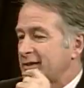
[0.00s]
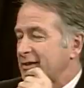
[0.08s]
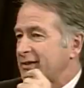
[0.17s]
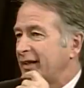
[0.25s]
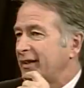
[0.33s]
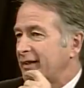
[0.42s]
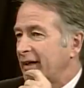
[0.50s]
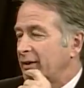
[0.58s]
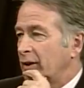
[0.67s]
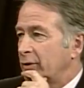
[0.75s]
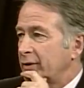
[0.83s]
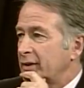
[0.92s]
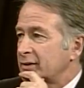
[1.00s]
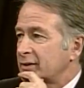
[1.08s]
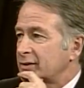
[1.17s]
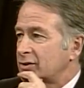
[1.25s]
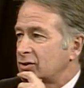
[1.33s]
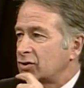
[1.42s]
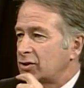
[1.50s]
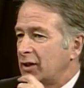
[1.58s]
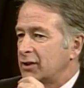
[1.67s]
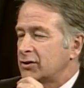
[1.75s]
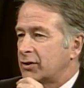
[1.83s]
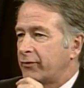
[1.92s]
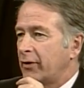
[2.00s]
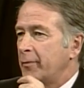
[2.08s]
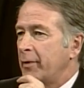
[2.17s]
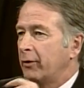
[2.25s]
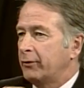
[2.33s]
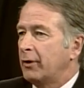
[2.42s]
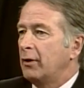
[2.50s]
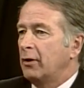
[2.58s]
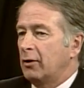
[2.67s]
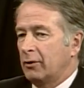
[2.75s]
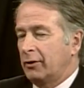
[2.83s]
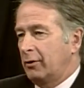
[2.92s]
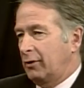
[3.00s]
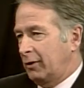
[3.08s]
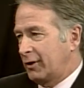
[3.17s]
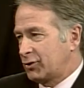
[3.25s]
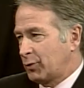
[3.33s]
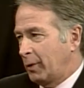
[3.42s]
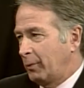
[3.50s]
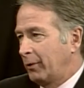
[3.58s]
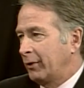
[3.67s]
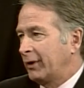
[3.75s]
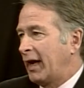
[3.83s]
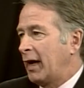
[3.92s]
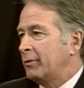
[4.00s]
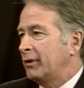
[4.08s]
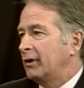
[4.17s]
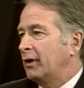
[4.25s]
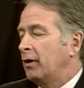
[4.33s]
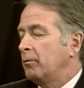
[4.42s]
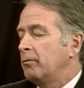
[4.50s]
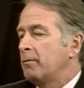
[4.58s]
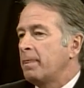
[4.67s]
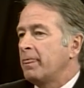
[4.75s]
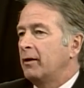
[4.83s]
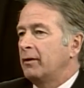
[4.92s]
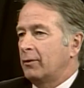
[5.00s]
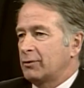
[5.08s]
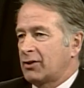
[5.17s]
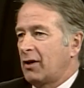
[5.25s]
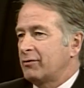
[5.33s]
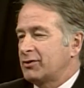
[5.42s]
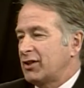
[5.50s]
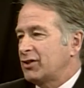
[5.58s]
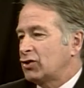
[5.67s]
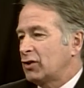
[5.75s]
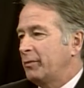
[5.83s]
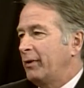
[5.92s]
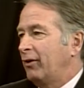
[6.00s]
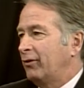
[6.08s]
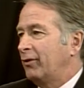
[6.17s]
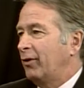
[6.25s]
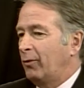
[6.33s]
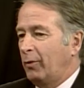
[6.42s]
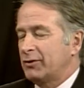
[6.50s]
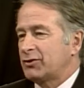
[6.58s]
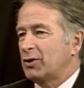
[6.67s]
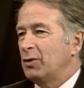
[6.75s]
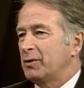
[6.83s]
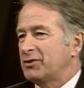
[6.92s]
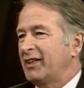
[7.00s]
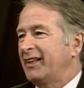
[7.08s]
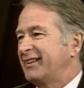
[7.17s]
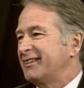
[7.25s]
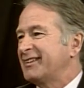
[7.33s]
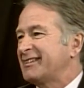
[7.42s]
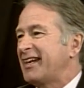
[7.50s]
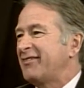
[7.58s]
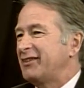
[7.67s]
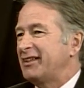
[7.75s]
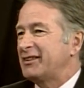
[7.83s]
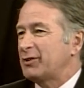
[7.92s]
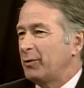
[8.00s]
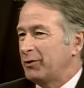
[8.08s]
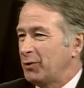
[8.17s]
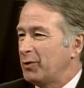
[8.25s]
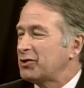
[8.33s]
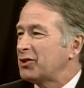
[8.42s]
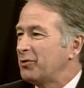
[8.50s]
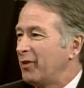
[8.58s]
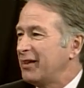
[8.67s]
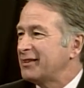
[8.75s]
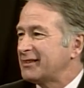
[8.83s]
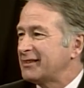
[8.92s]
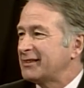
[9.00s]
it's like that nowadays. It's changed a fair amount. Earlier at lunch when we were gabbing, there was conversation about what school was like in the 70s and what tuition was and